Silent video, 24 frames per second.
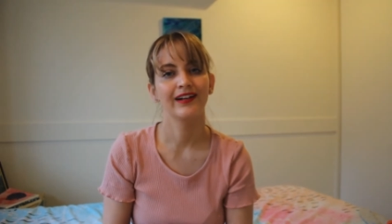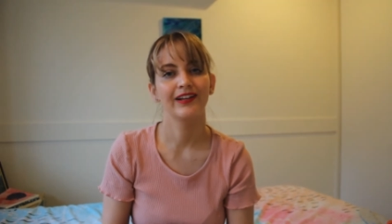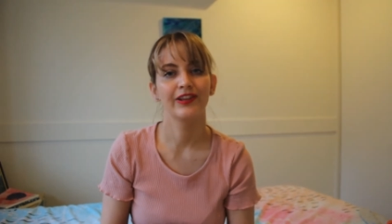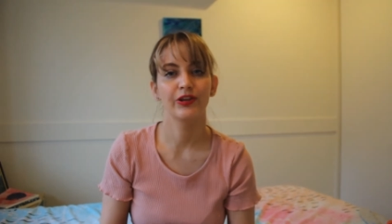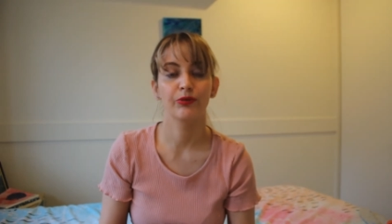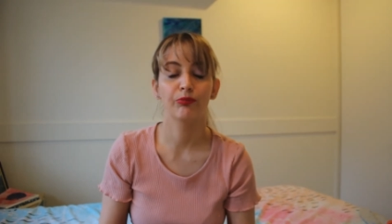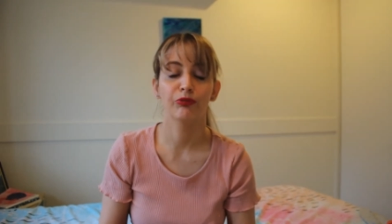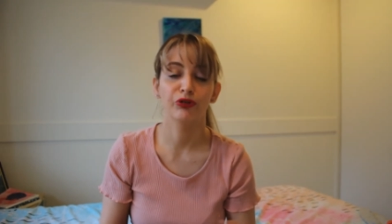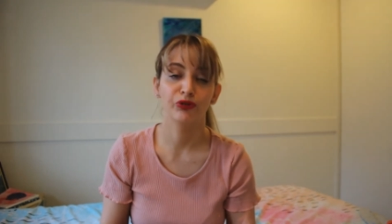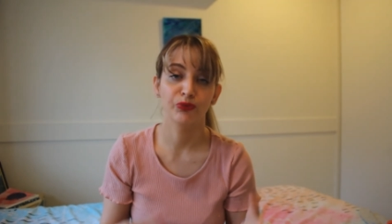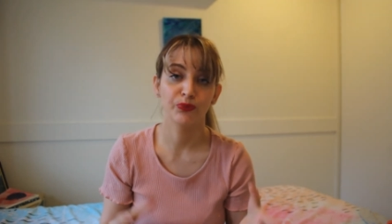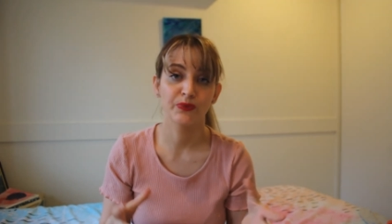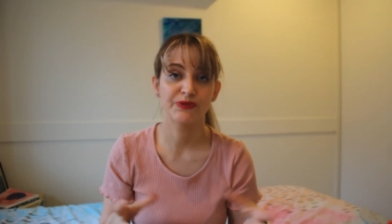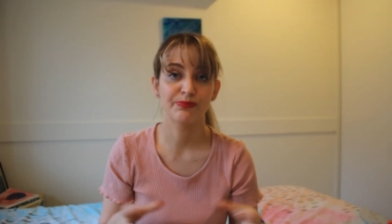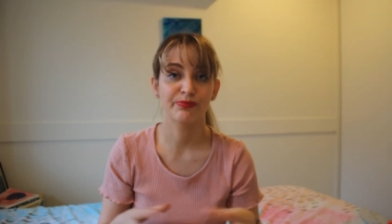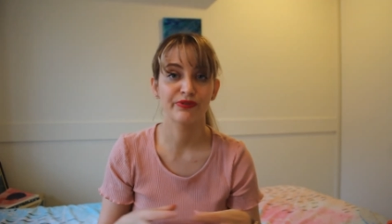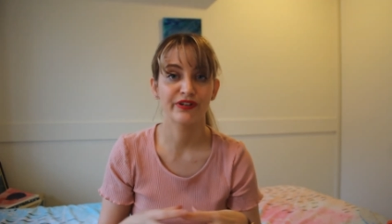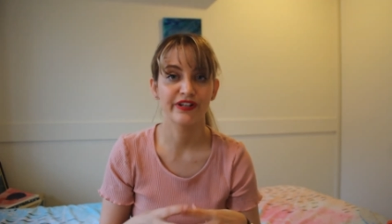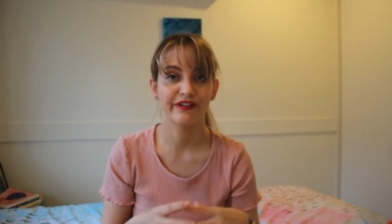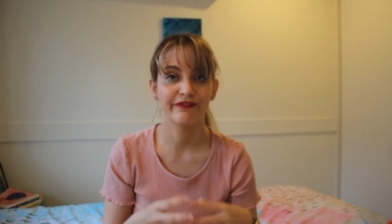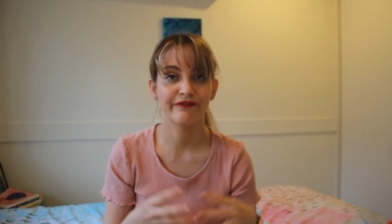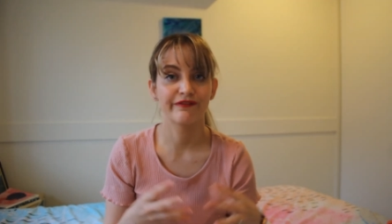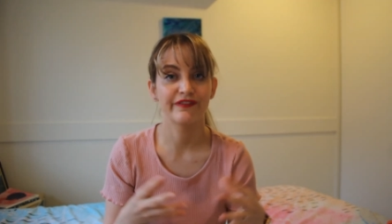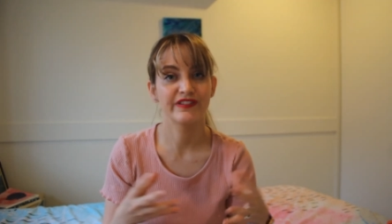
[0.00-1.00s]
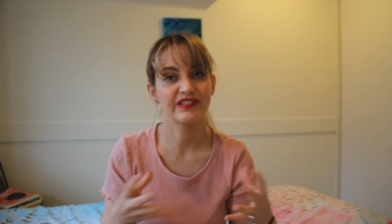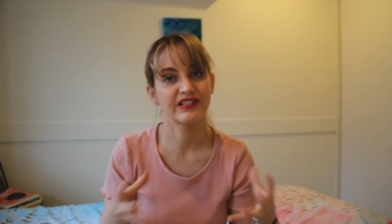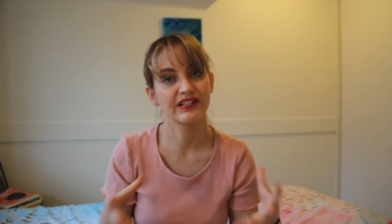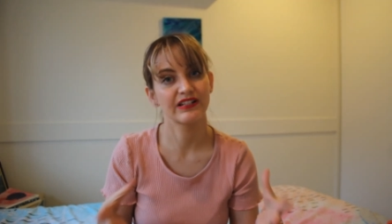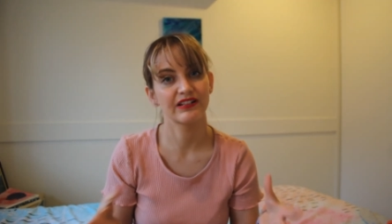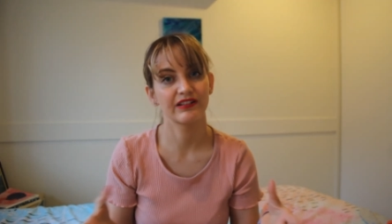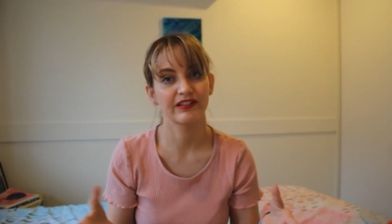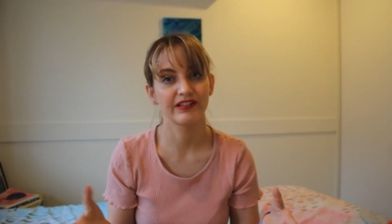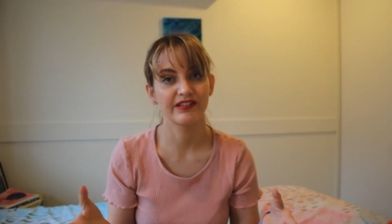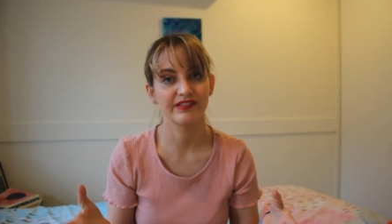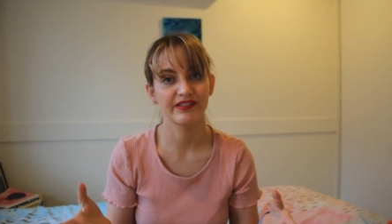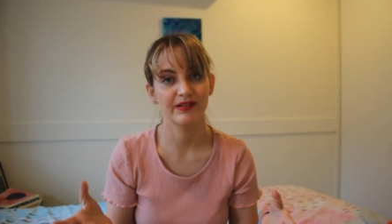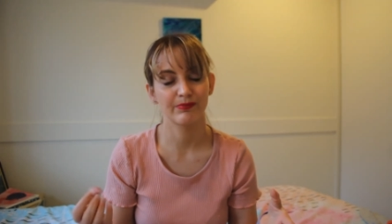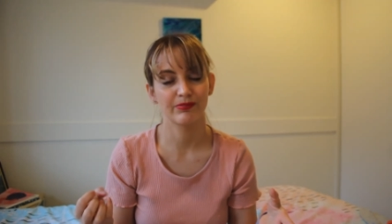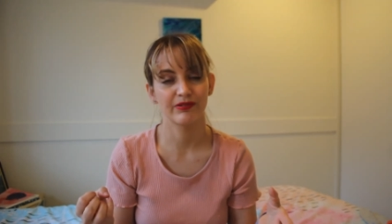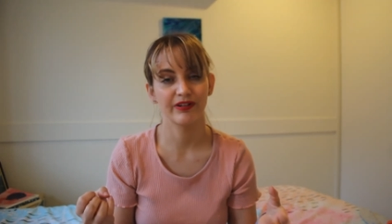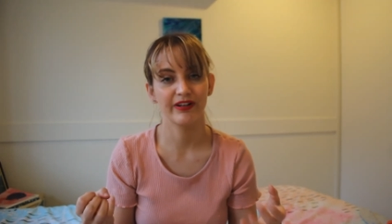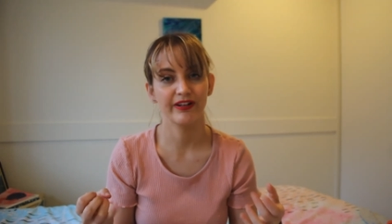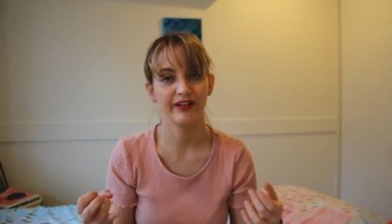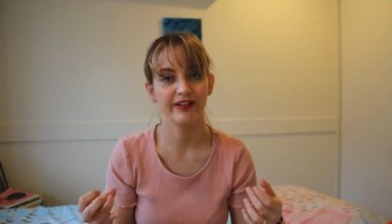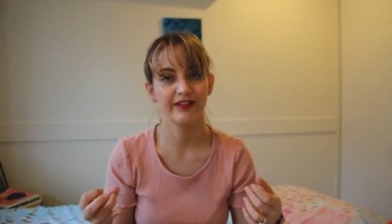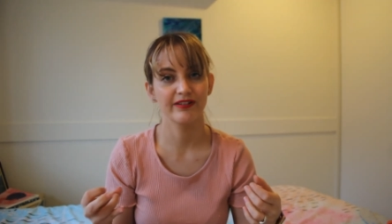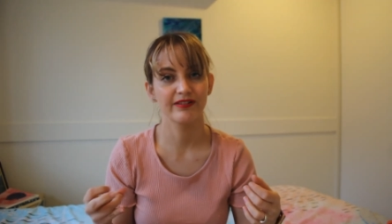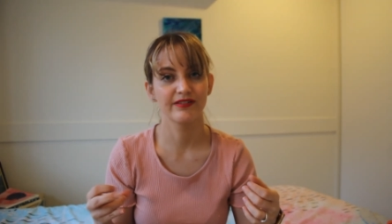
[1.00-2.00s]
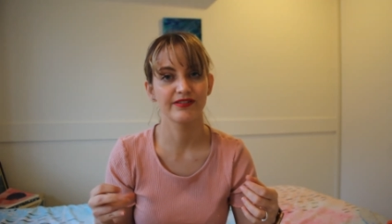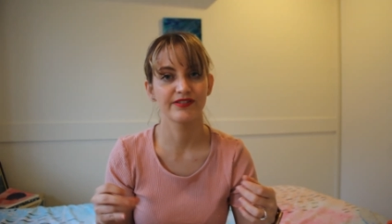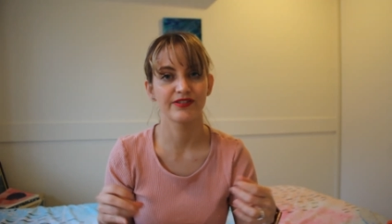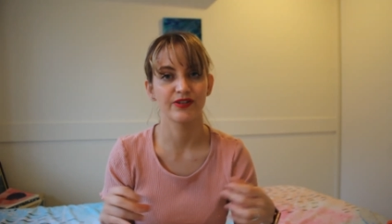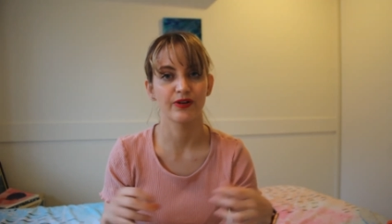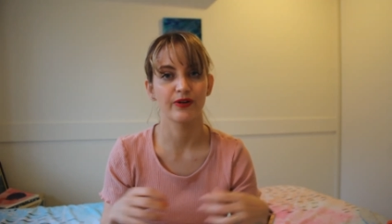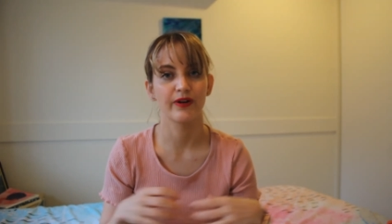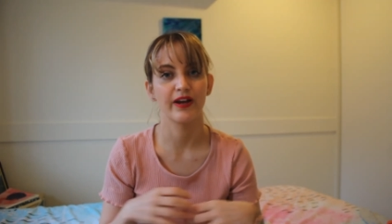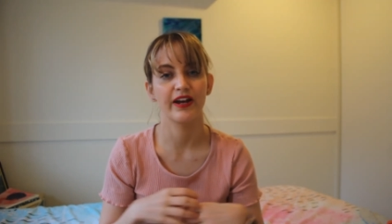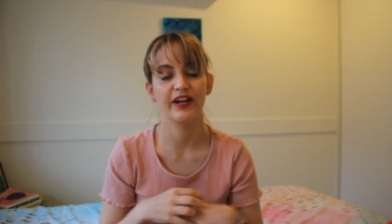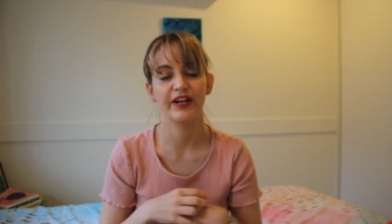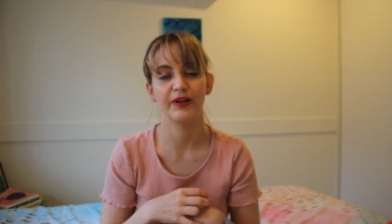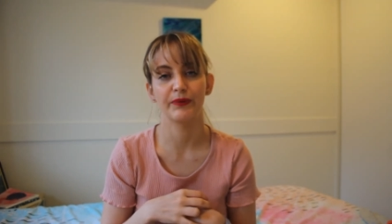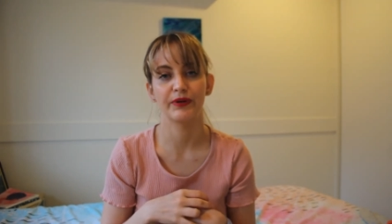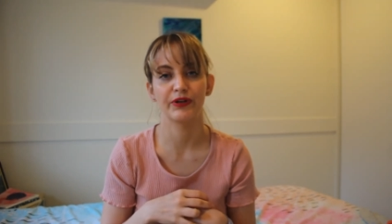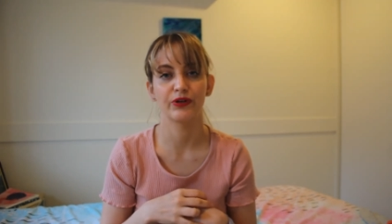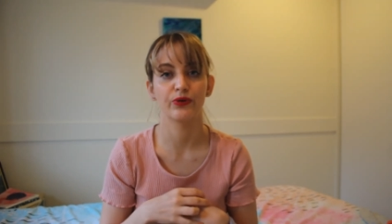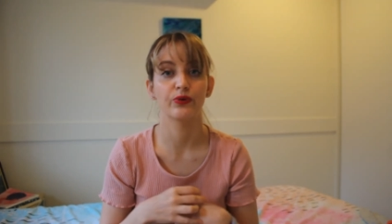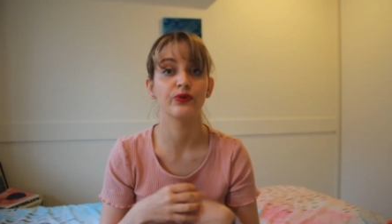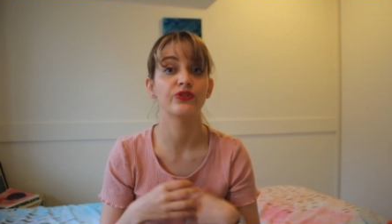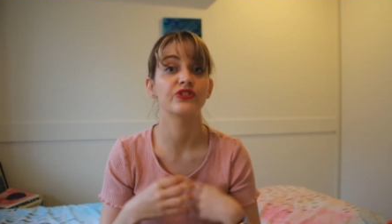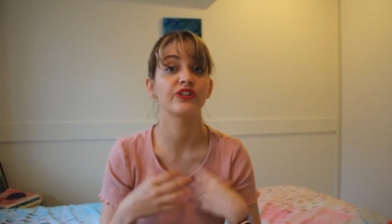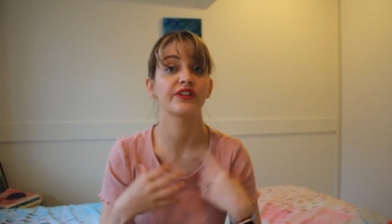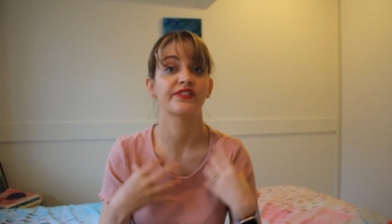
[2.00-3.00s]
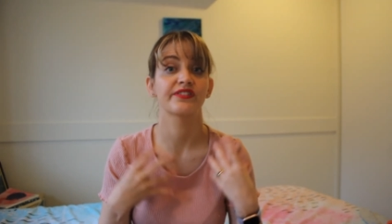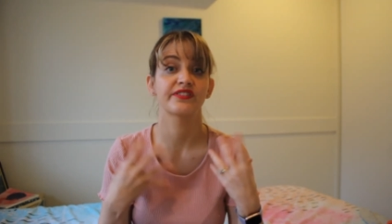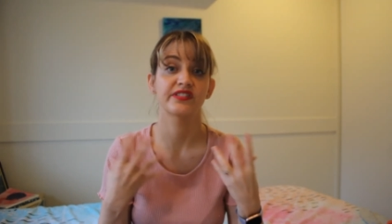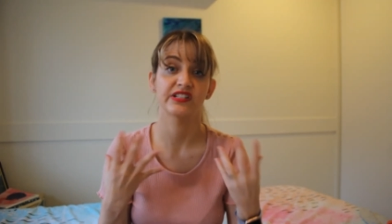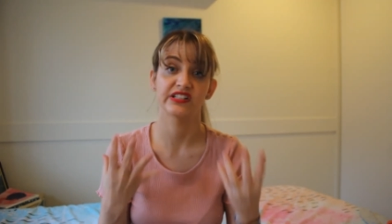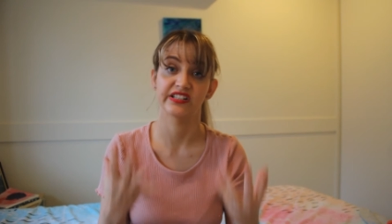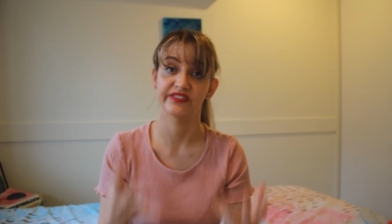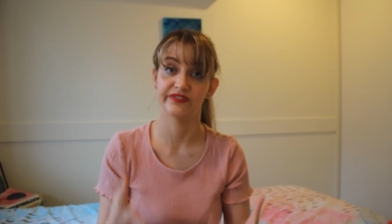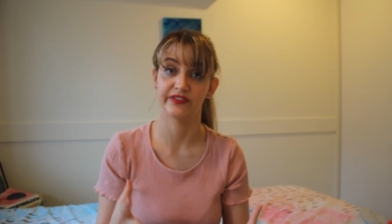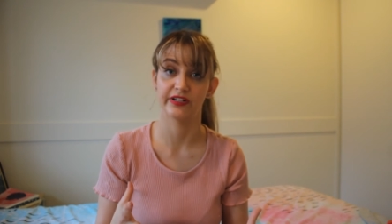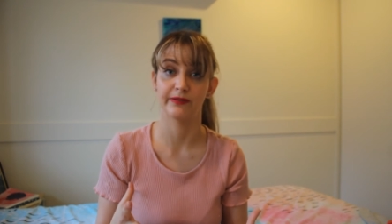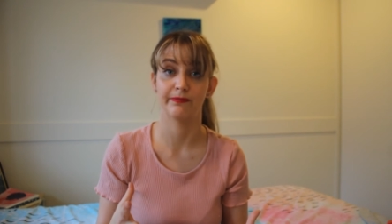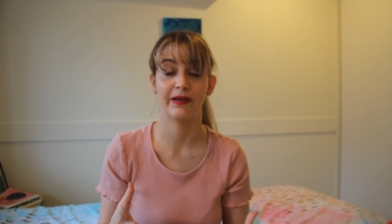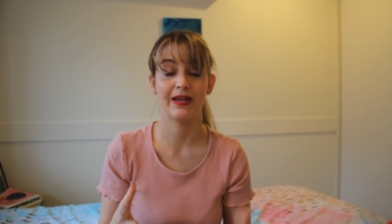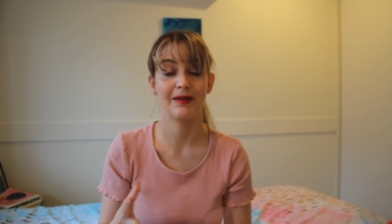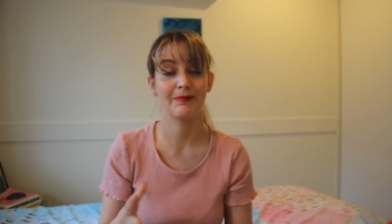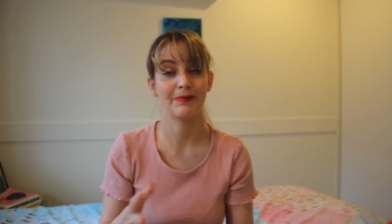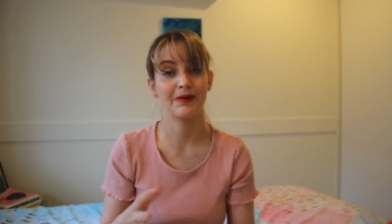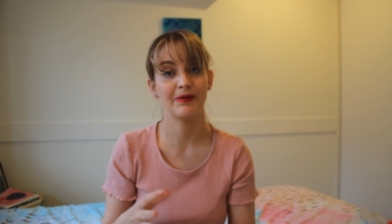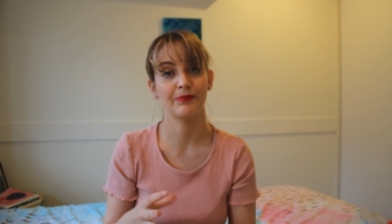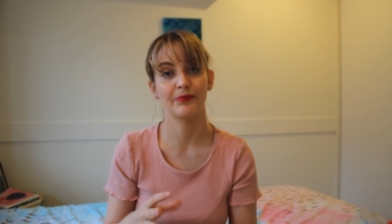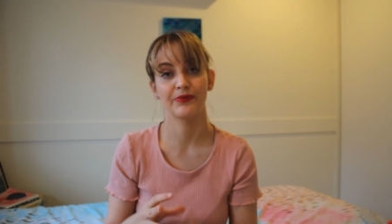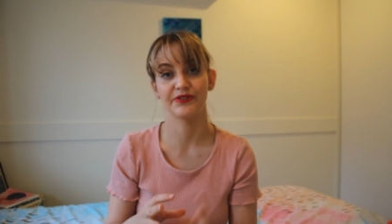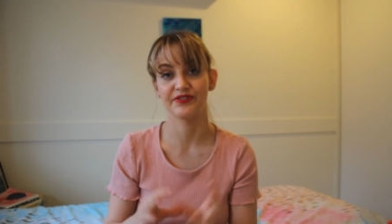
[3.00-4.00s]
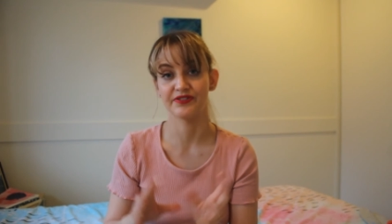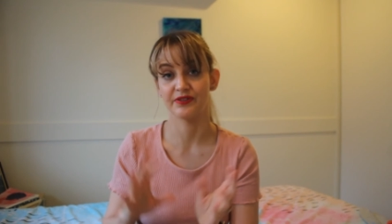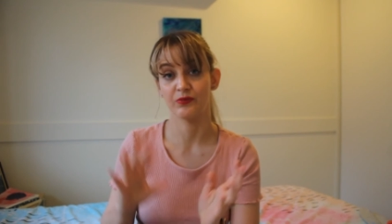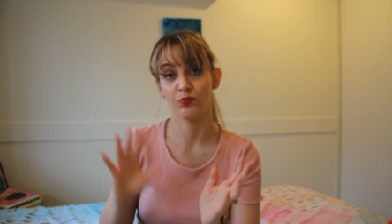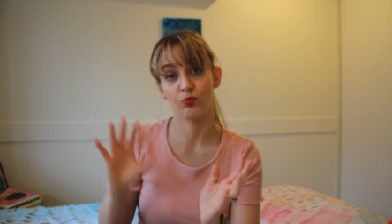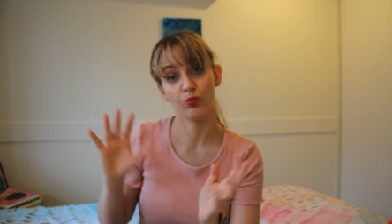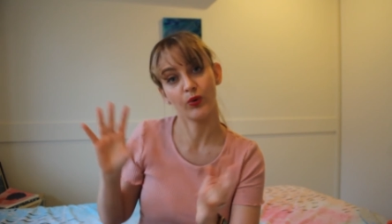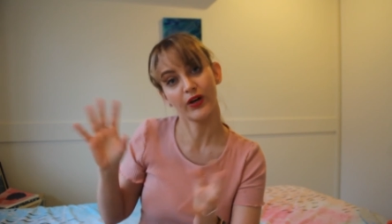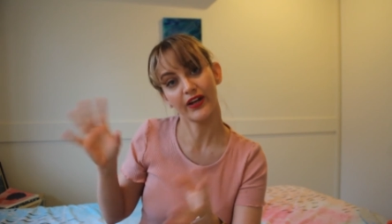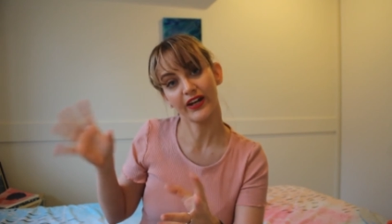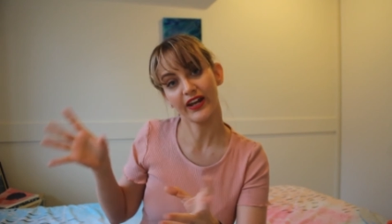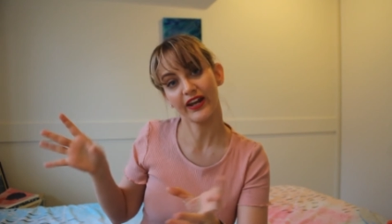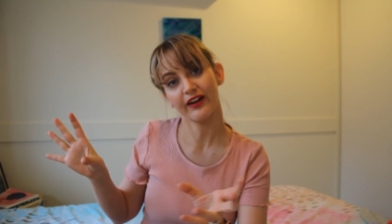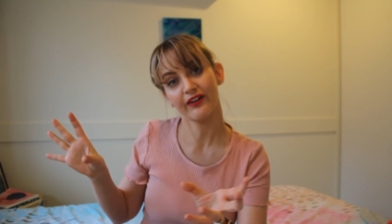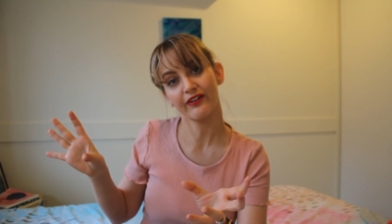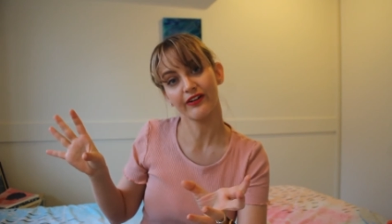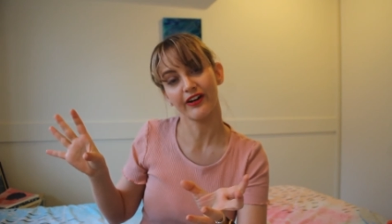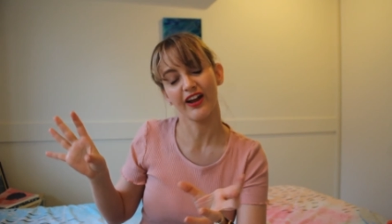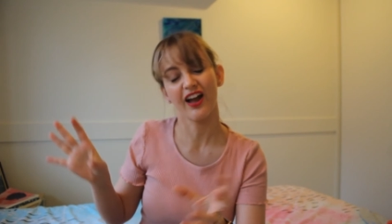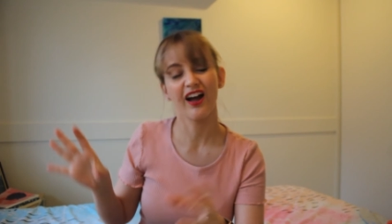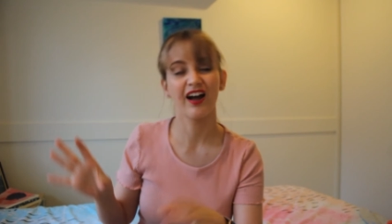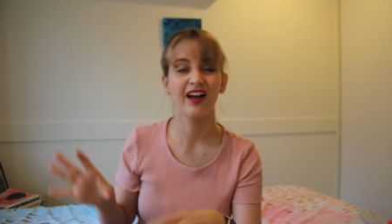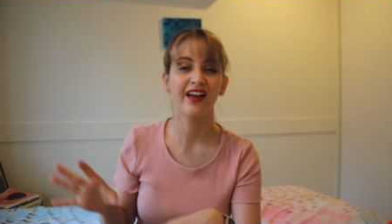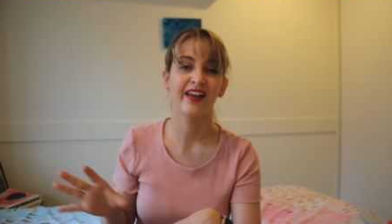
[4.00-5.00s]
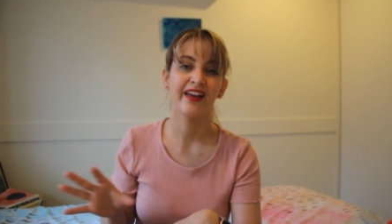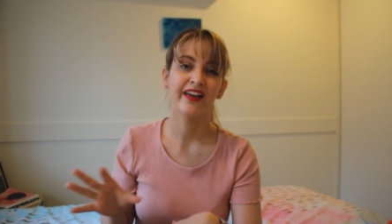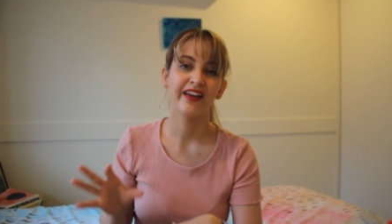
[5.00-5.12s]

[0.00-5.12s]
the ward was pretty physically separated, so anyone who just delivered a baby was in one area,